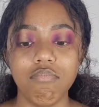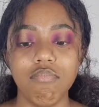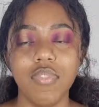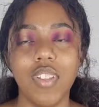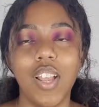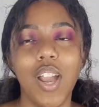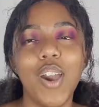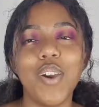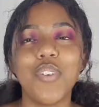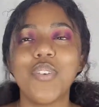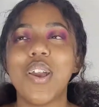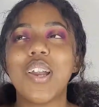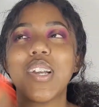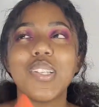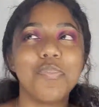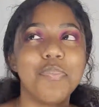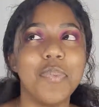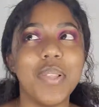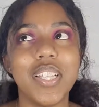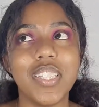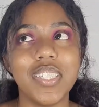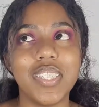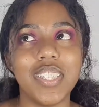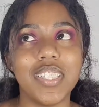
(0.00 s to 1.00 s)
How do I
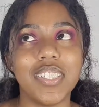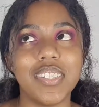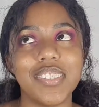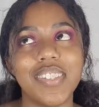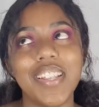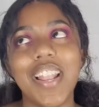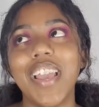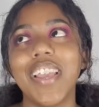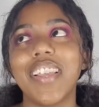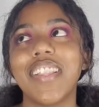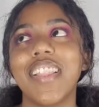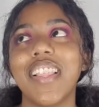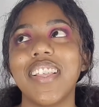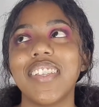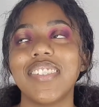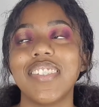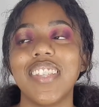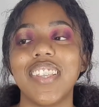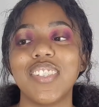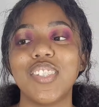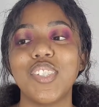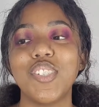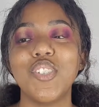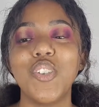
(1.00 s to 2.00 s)
explain this? Like there's
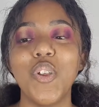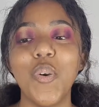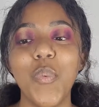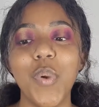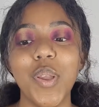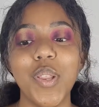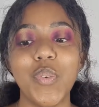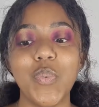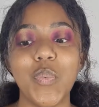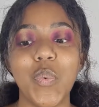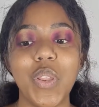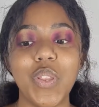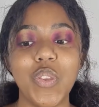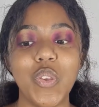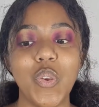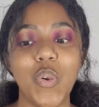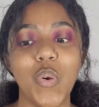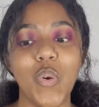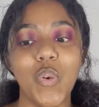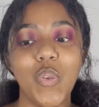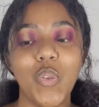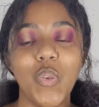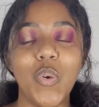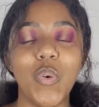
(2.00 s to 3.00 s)
when
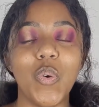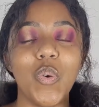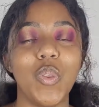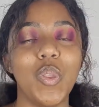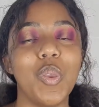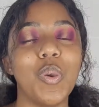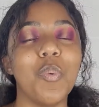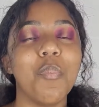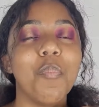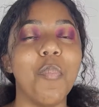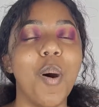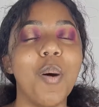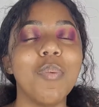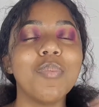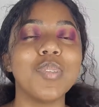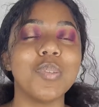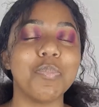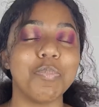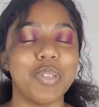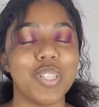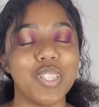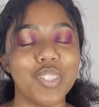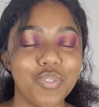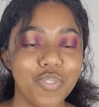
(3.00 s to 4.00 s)
your mom's
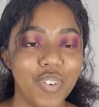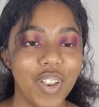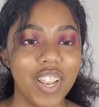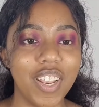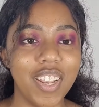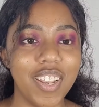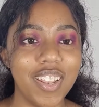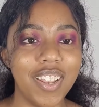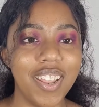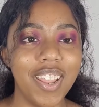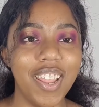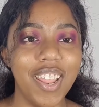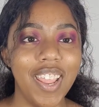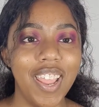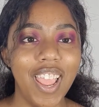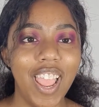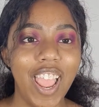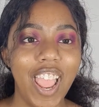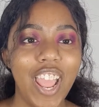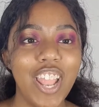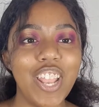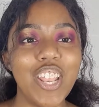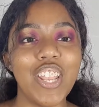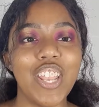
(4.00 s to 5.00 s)
best friend
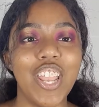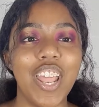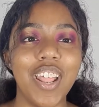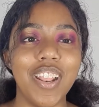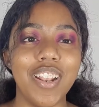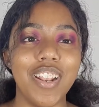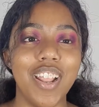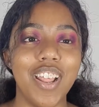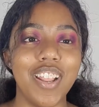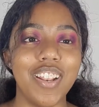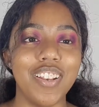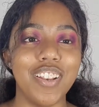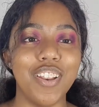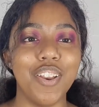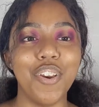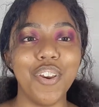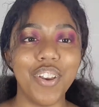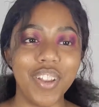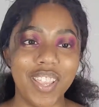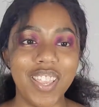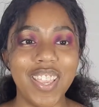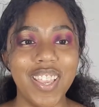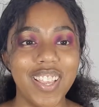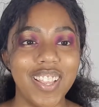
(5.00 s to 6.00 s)
and her
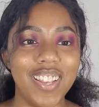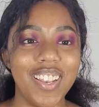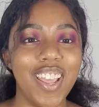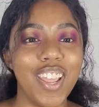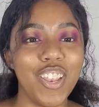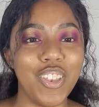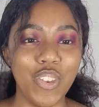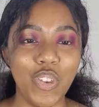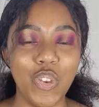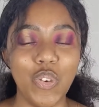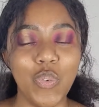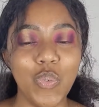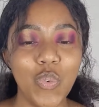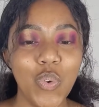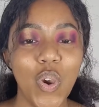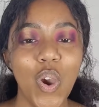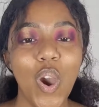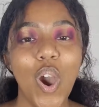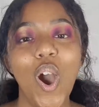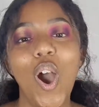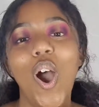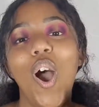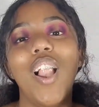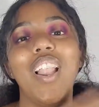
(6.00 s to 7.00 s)
kid and you
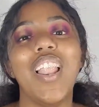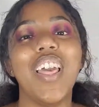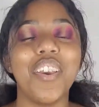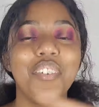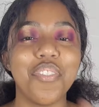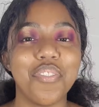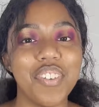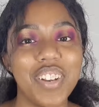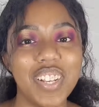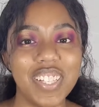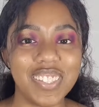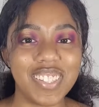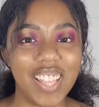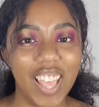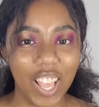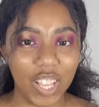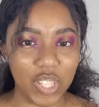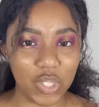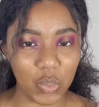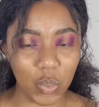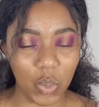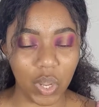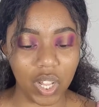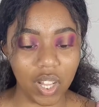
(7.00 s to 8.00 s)
are like friends
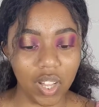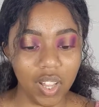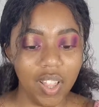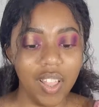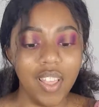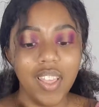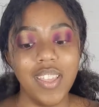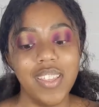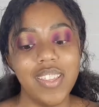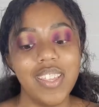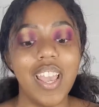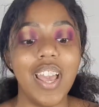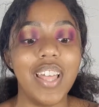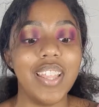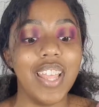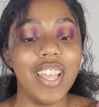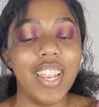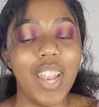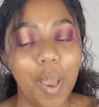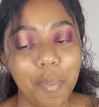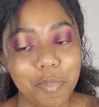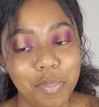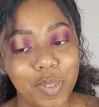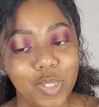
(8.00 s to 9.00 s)
as well. Yeah, that
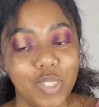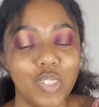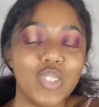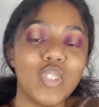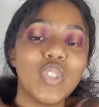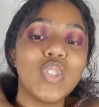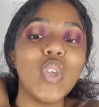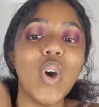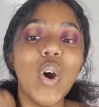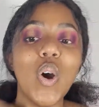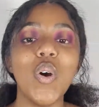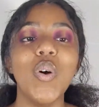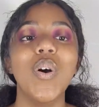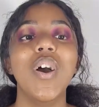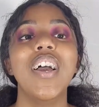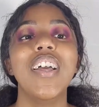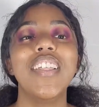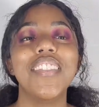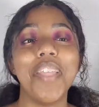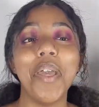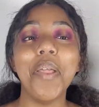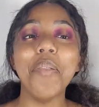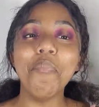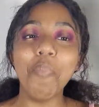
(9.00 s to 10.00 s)
happened. So
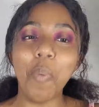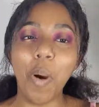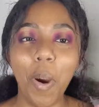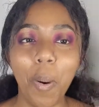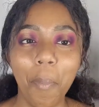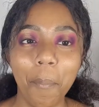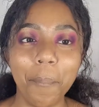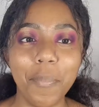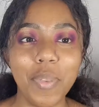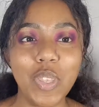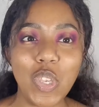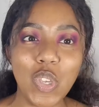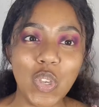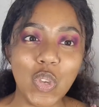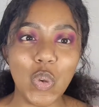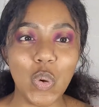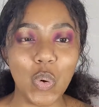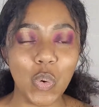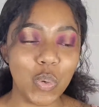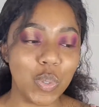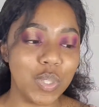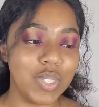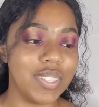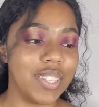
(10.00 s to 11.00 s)
that mom knew
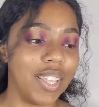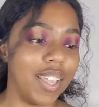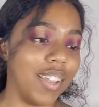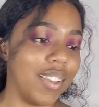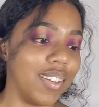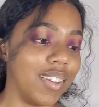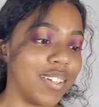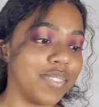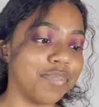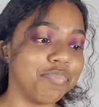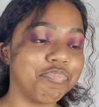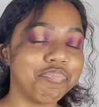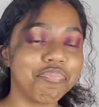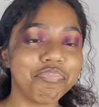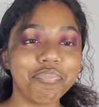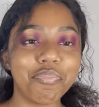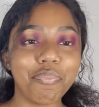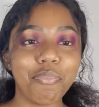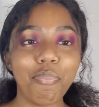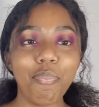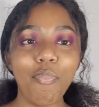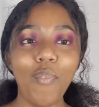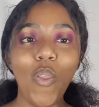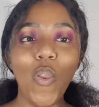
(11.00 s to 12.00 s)

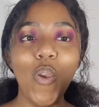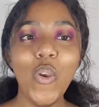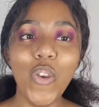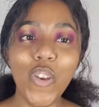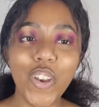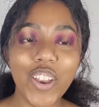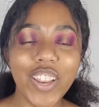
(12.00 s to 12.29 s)
her